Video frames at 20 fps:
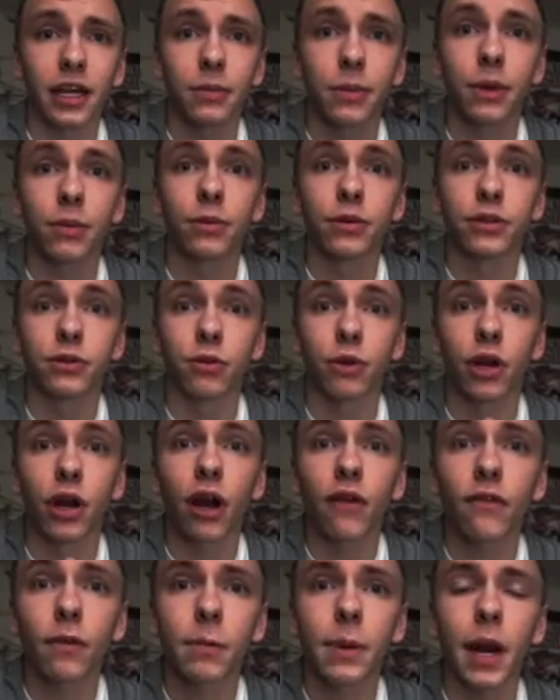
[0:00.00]
gonna be able to
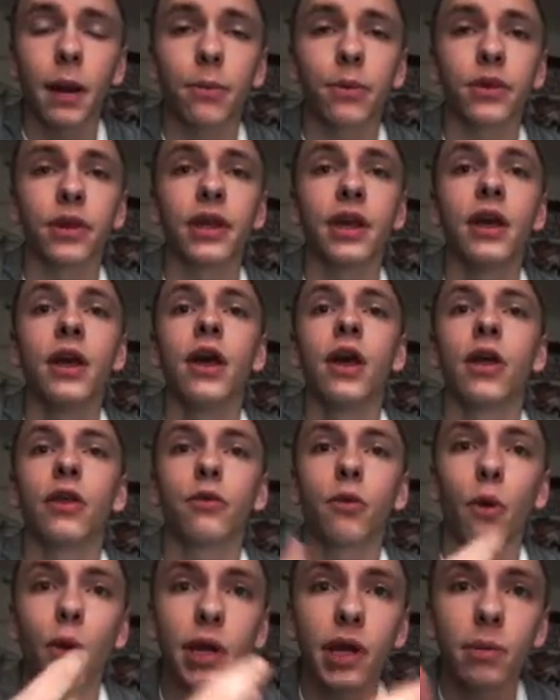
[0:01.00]
recover properly,
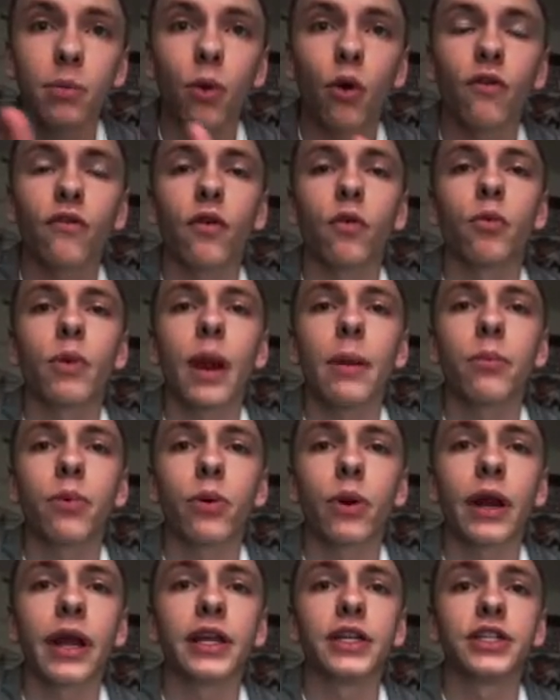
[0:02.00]
throw in more of a
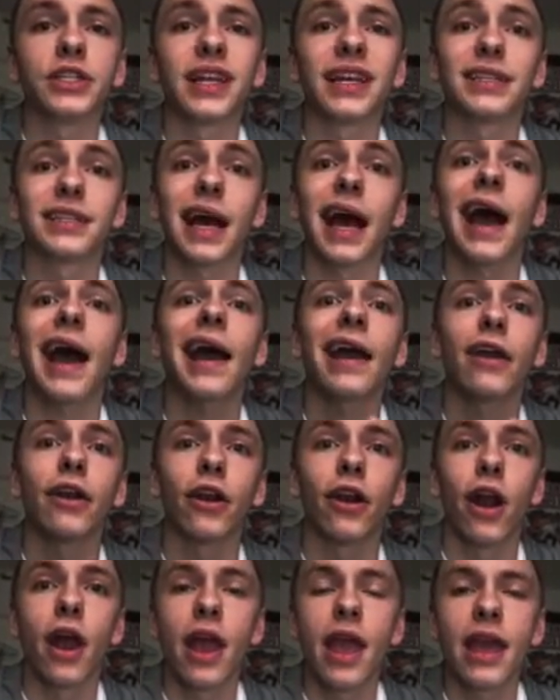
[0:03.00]
rep range that's
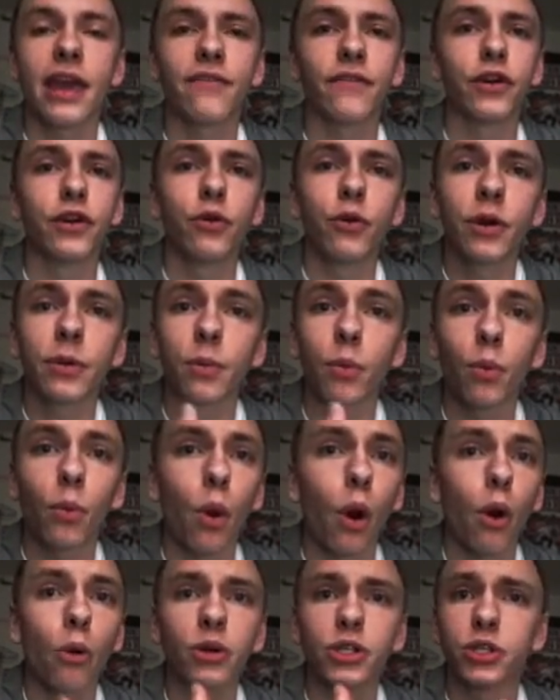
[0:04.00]
higher. If you're
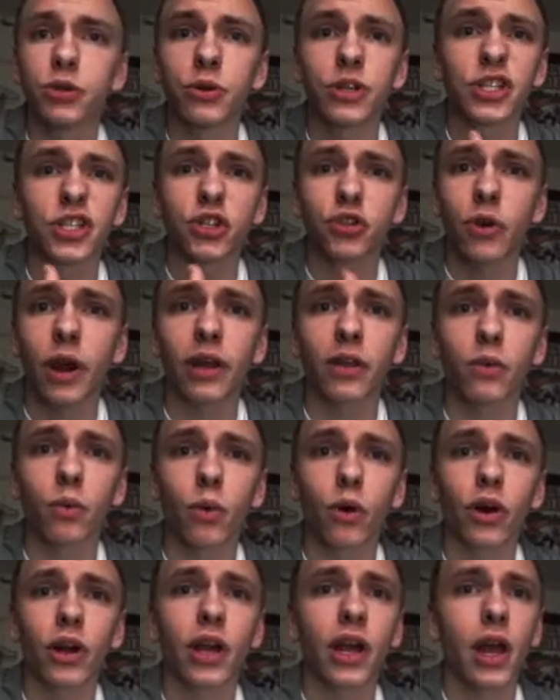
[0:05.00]
always doing strength
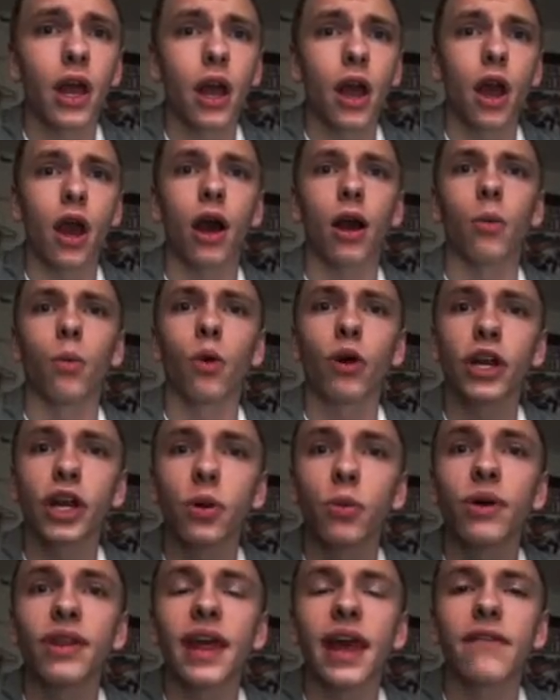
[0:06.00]
work,
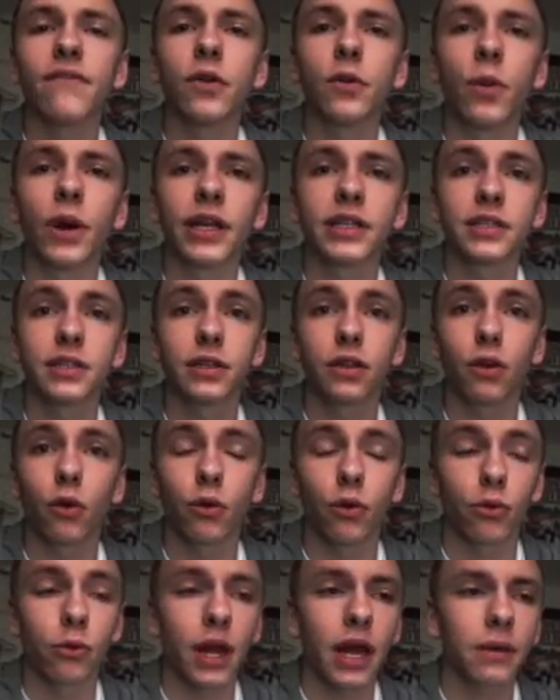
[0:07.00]
working with heavy weights and
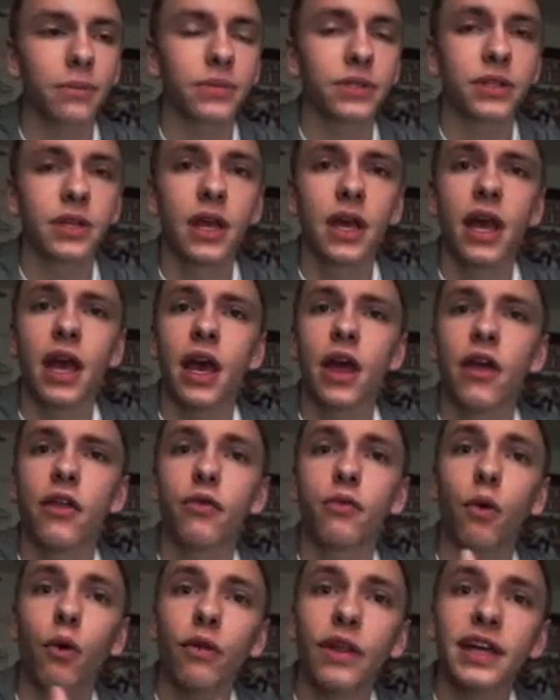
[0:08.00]
lower reps,
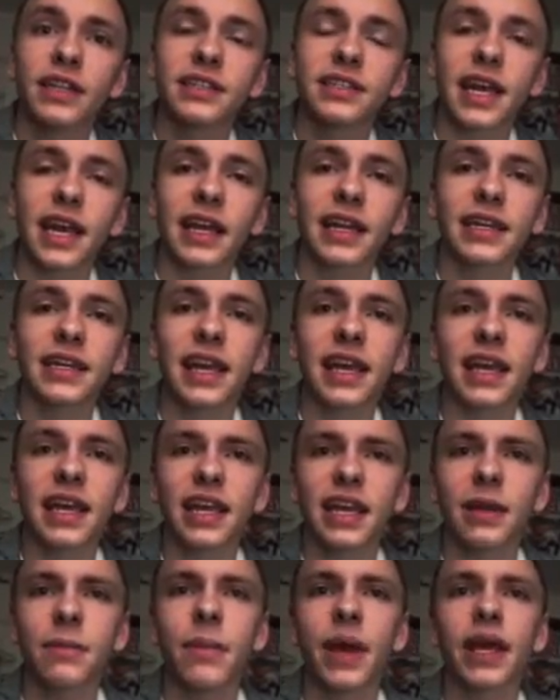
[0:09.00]
throw that second day
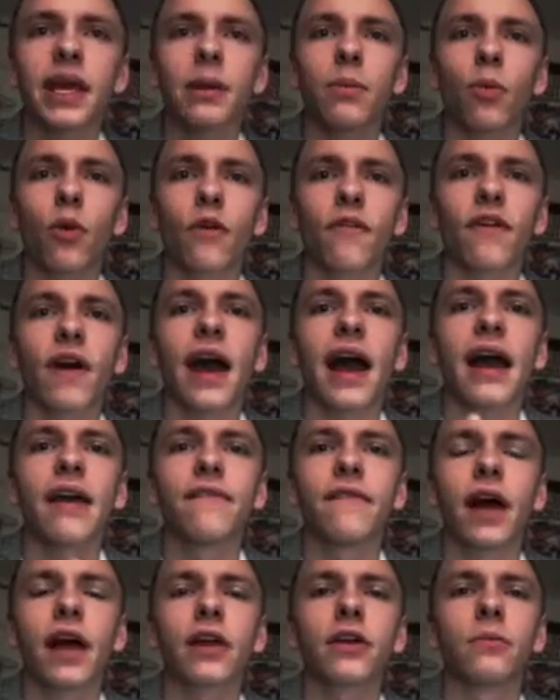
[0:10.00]
in and make it more of a
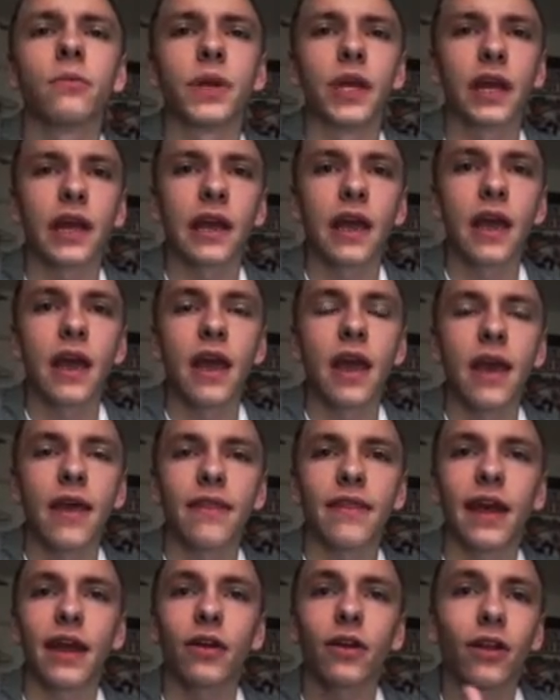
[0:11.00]
high volume day.
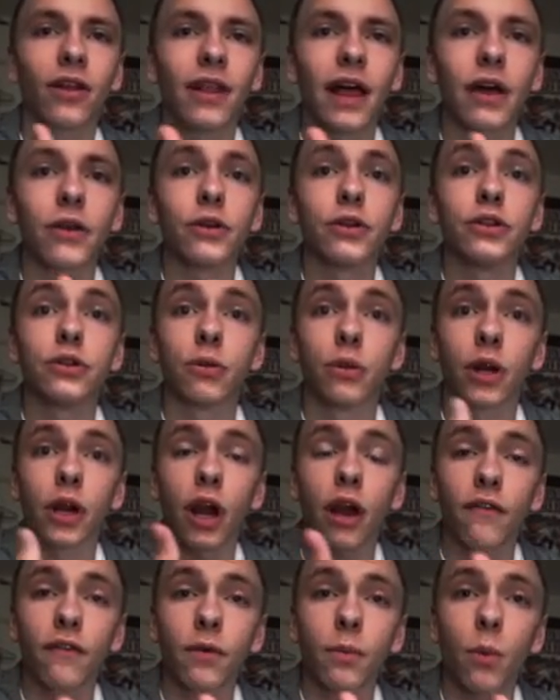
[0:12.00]
That'll allow you to
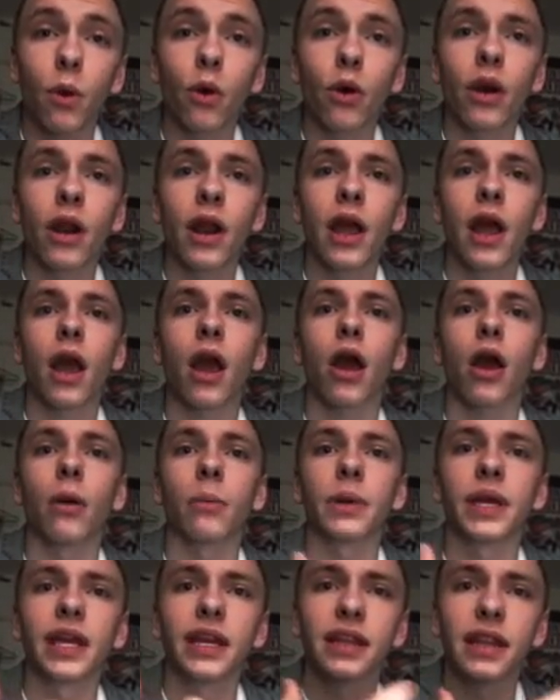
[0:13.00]
recover more.
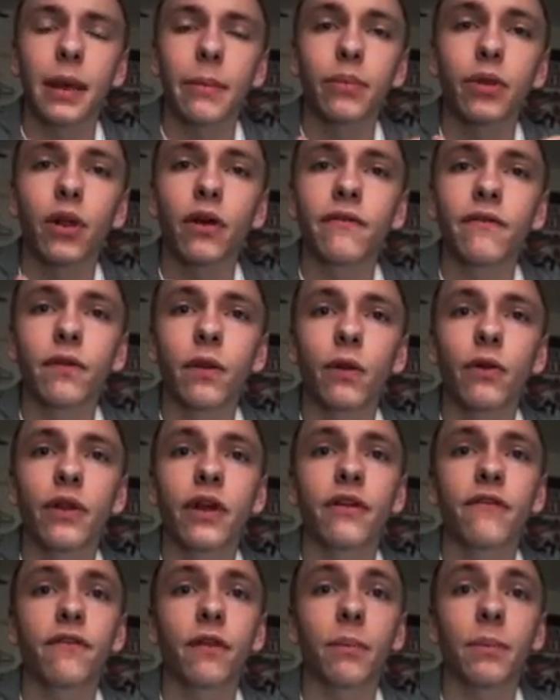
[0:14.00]
Getting that blood flow
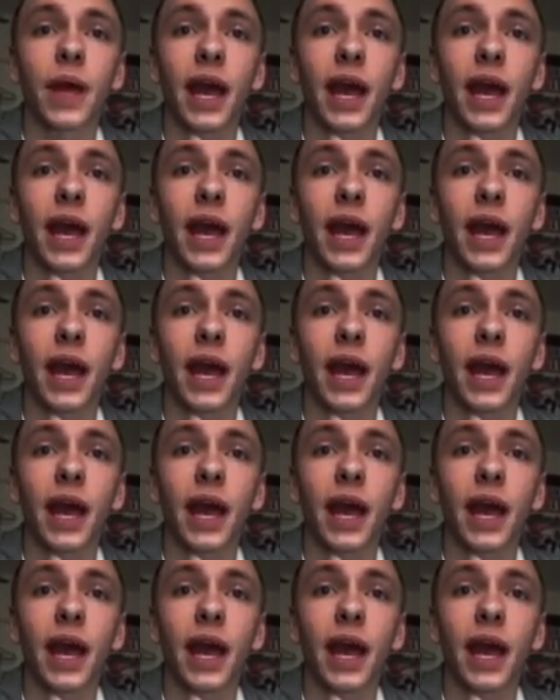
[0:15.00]
there from